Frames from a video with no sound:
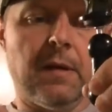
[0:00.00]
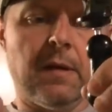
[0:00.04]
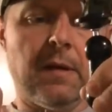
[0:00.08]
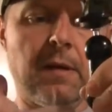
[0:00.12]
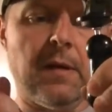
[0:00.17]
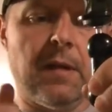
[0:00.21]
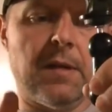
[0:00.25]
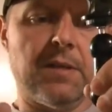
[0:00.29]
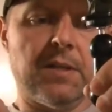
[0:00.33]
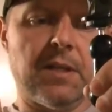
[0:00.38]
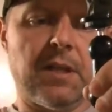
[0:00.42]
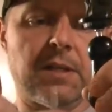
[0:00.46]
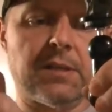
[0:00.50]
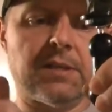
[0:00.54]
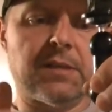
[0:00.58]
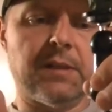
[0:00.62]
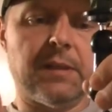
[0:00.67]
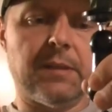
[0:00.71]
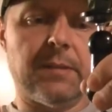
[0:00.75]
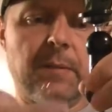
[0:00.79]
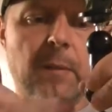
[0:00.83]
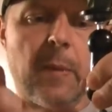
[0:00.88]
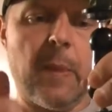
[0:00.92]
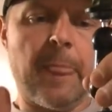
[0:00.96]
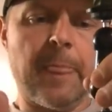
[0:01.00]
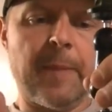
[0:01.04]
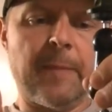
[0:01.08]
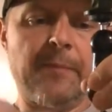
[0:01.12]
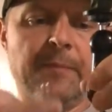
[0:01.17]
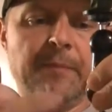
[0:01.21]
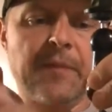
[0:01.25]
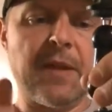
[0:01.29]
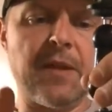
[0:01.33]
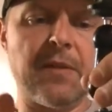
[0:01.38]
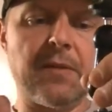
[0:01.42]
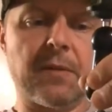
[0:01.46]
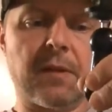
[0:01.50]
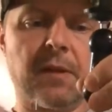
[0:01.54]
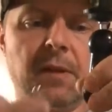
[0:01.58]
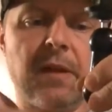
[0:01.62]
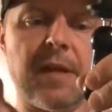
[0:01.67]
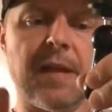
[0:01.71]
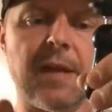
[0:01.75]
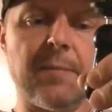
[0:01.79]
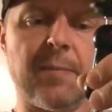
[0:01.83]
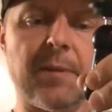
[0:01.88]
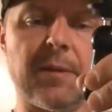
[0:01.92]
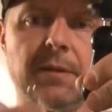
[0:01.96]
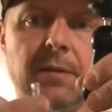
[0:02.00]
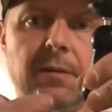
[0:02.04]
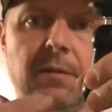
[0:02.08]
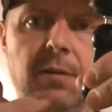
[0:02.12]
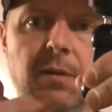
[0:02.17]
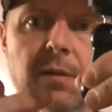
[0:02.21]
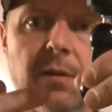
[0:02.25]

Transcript: adjust it, either clamp it to